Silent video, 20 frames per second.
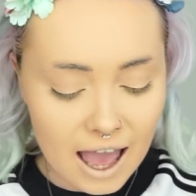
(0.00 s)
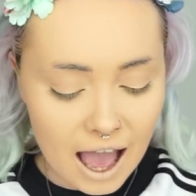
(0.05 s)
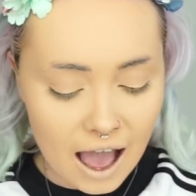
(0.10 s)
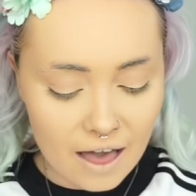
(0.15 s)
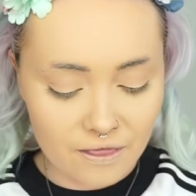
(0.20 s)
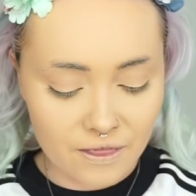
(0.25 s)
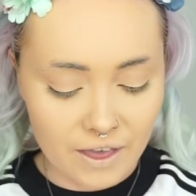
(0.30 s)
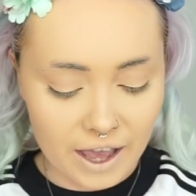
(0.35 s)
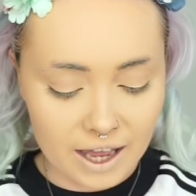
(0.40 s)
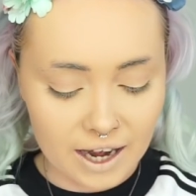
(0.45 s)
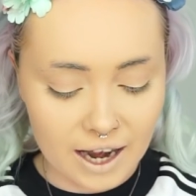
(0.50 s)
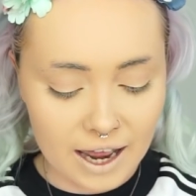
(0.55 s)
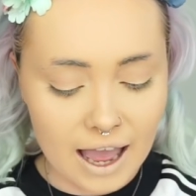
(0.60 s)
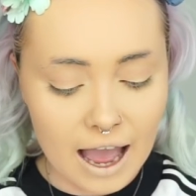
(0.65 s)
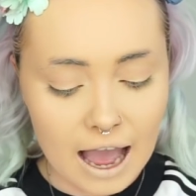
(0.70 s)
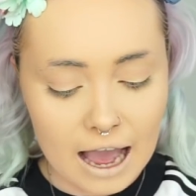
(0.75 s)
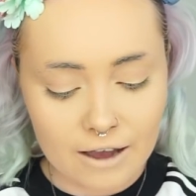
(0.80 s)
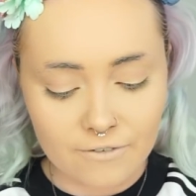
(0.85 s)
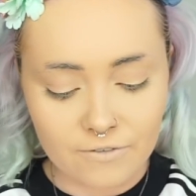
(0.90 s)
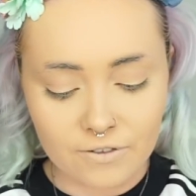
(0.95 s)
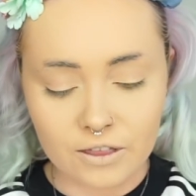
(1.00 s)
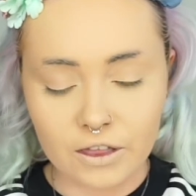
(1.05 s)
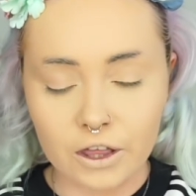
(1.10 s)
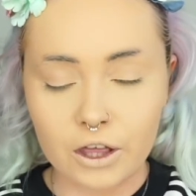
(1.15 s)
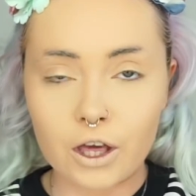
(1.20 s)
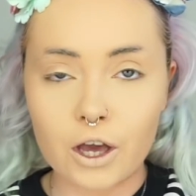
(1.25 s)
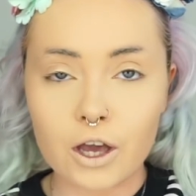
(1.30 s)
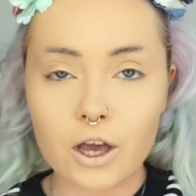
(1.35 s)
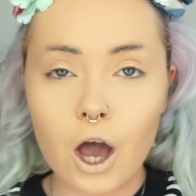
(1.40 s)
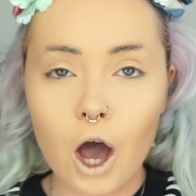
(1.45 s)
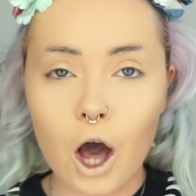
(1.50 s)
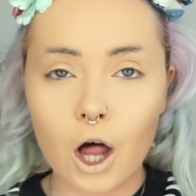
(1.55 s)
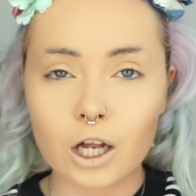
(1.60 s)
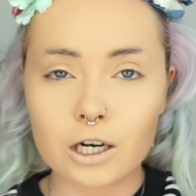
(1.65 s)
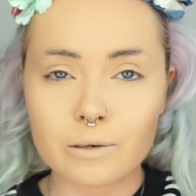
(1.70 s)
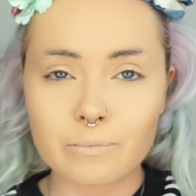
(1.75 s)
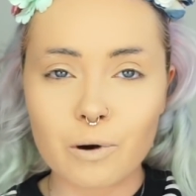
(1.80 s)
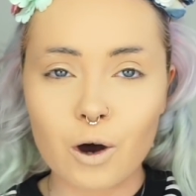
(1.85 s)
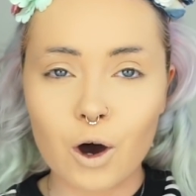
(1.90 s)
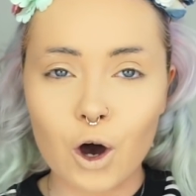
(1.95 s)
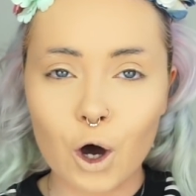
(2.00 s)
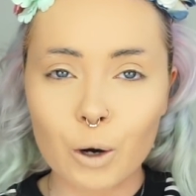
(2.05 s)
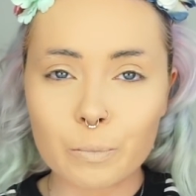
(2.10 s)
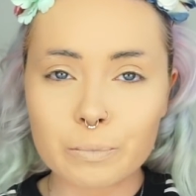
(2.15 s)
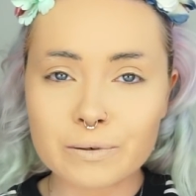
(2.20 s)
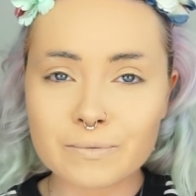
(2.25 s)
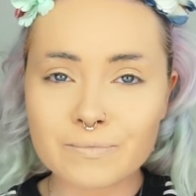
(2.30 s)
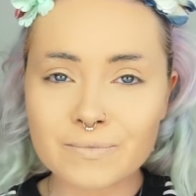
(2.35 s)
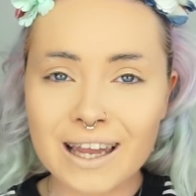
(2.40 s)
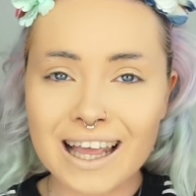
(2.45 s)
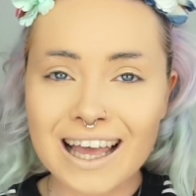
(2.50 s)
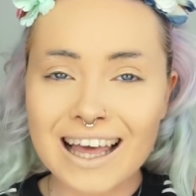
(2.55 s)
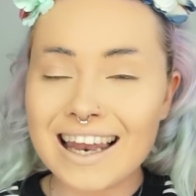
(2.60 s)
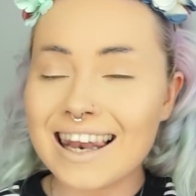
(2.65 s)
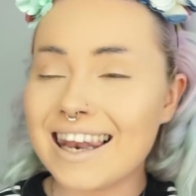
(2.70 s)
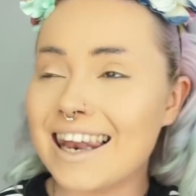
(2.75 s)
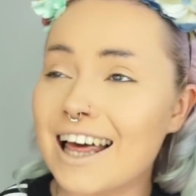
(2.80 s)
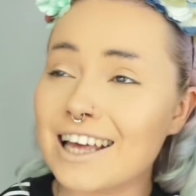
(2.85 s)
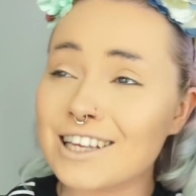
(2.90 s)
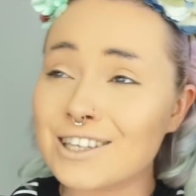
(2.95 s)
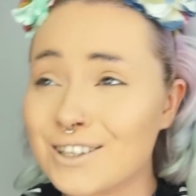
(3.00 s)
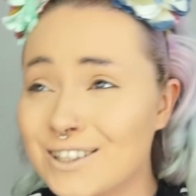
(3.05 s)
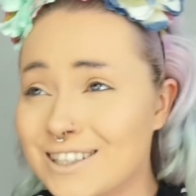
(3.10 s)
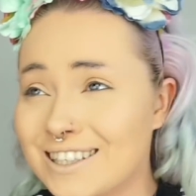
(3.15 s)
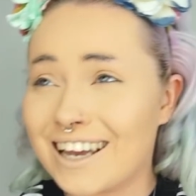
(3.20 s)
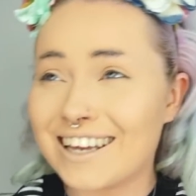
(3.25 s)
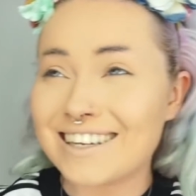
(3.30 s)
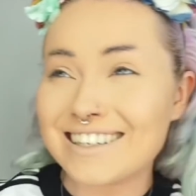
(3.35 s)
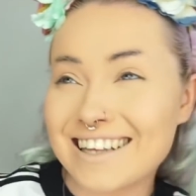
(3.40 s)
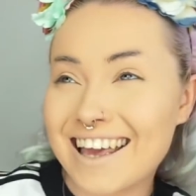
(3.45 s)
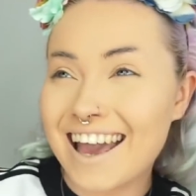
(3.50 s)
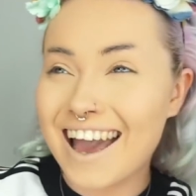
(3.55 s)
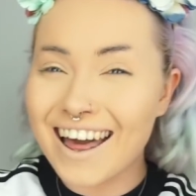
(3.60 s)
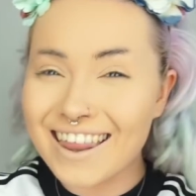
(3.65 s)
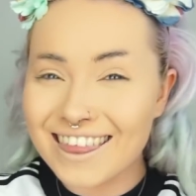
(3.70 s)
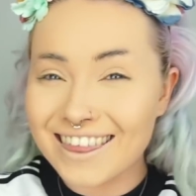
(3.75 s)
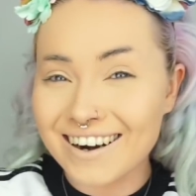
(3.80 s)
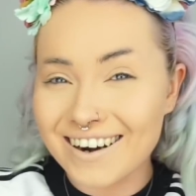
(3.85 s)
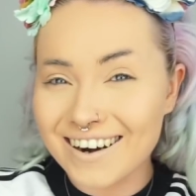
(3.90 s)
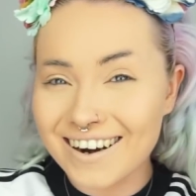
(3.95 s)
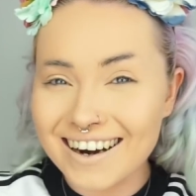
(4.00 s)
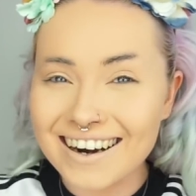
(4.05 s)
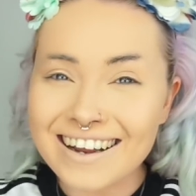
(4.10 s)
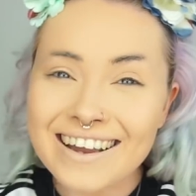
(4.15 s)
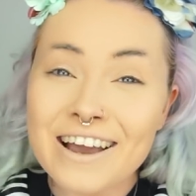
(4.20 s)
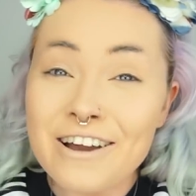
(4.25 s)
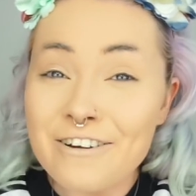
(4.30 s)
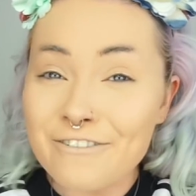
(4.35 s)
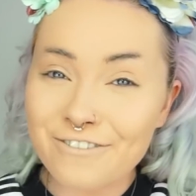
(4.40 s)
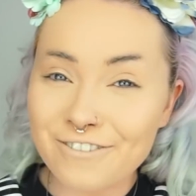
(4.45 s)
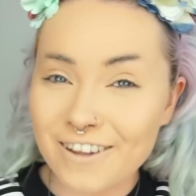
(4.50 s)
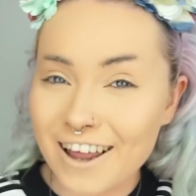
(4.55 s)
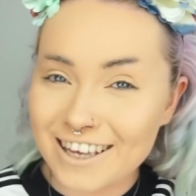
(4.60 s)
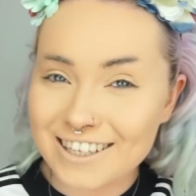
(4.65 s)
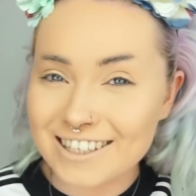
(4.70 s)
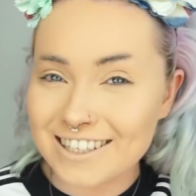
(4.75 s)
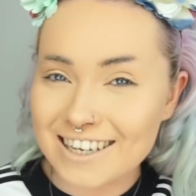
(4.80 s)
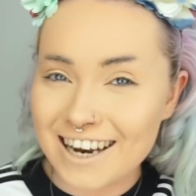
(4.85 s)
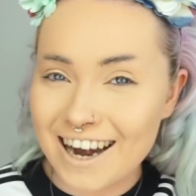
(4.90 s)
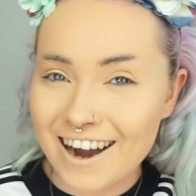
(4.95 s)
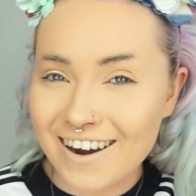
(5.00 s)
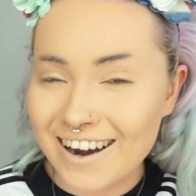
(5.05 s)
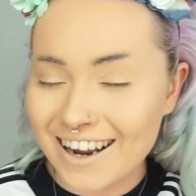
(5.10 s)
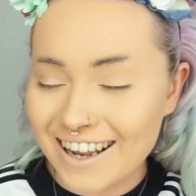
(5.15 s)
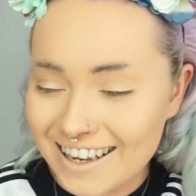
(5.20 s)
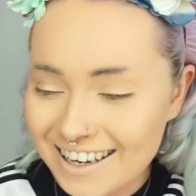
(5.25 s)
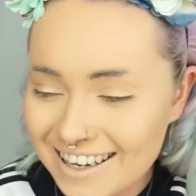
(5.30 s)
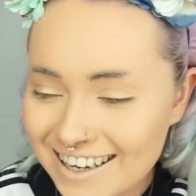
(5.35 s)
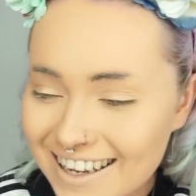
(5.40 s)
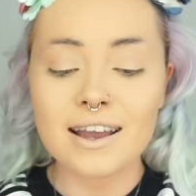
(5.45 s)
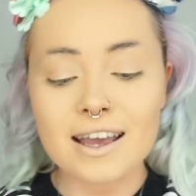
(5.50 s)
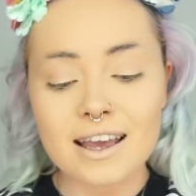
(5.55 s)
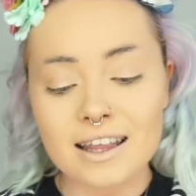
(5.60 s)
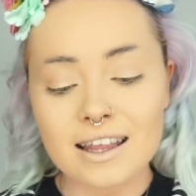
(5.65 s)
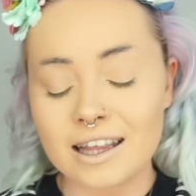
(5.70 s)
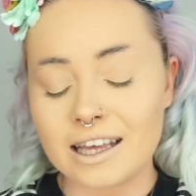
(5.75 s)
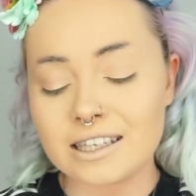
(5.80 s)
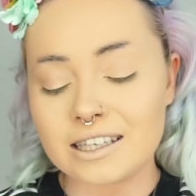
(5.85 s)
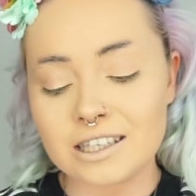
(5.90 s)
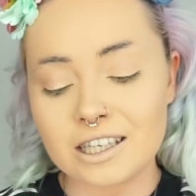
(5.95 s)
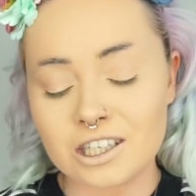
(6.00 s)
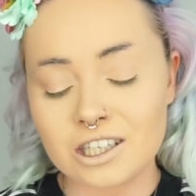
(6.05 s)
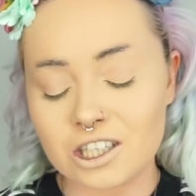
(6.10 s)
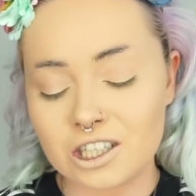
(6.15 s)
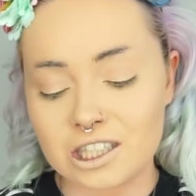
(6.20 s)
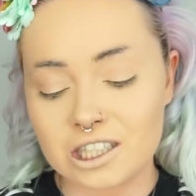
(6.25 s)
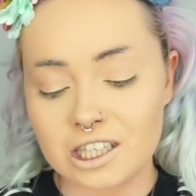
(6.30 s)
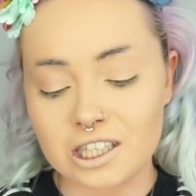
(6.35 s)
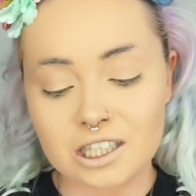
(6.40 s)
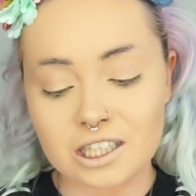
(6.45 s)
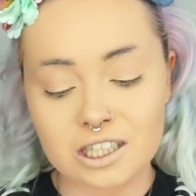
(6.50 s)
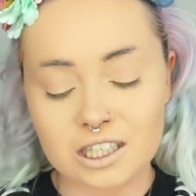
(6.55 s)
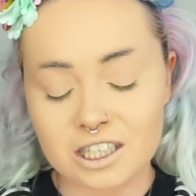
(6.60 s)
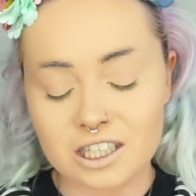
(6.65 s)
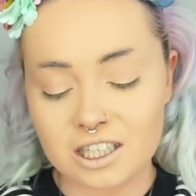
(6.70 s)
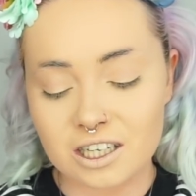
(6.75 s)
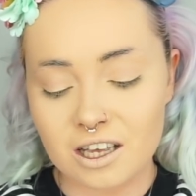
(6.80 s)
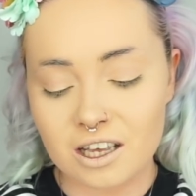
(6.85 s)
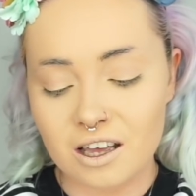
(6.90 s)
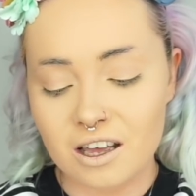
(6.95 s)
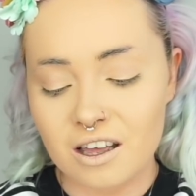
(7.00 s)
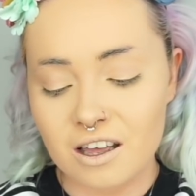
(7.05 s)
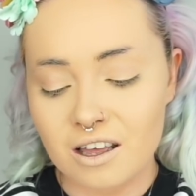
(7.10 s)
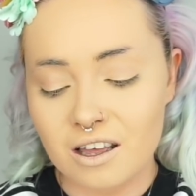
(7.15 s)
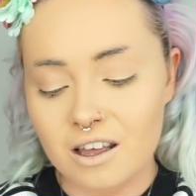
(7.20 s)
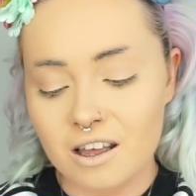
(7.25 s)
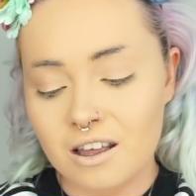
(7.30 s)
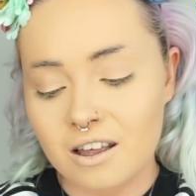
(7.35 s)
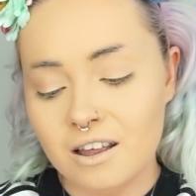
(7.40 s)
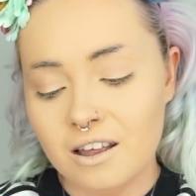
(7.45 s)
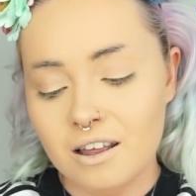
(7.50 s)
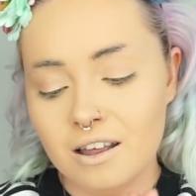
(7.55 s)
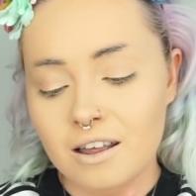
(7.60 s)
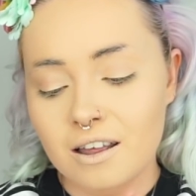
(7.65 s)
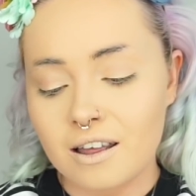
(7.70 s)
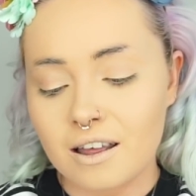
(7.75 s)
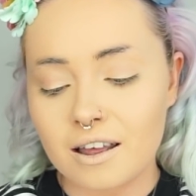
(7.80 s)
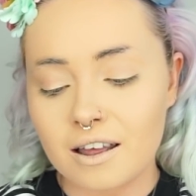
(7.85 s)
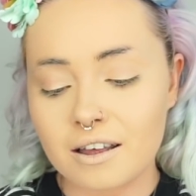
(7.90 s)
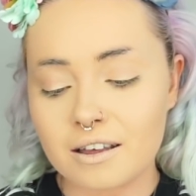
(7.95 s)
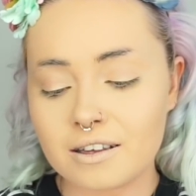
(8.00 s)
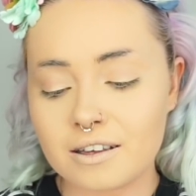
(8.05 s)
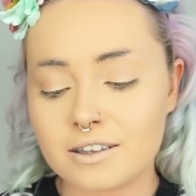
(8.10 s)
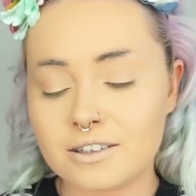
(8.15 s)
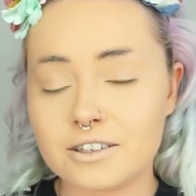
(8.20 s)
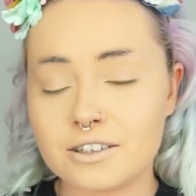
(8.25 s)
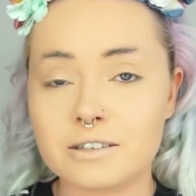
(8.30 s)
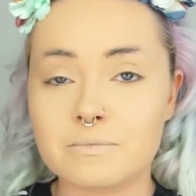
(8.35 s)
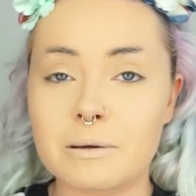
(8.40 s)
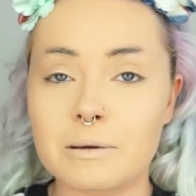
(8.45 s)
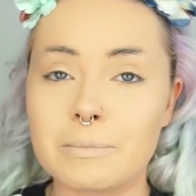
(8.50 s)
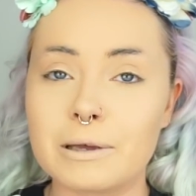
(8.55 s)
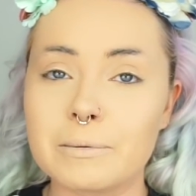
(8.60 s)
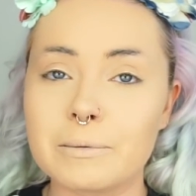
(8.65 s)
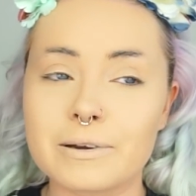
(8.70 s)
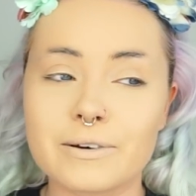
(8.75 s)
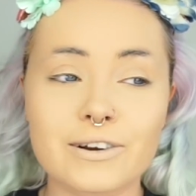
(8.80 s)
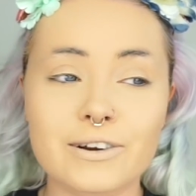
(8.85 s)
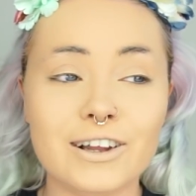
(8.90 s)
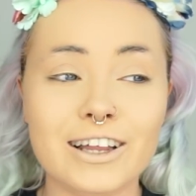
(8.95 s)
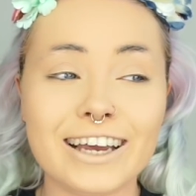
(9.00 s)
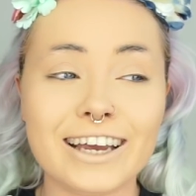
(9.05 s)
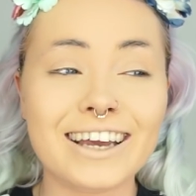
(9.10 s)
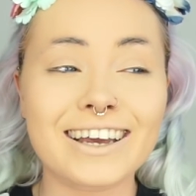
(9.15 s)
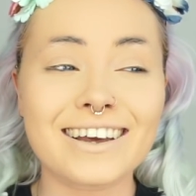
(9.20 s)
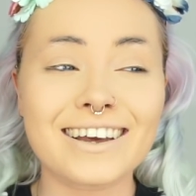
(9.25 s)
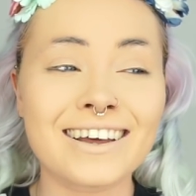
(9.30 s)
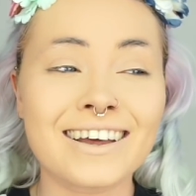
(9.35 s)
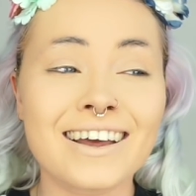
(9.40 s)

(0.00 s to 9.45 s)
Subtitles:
And then I have the Colourpop Let's All Set Together Flexitarian. This is just, it's just my baby, really.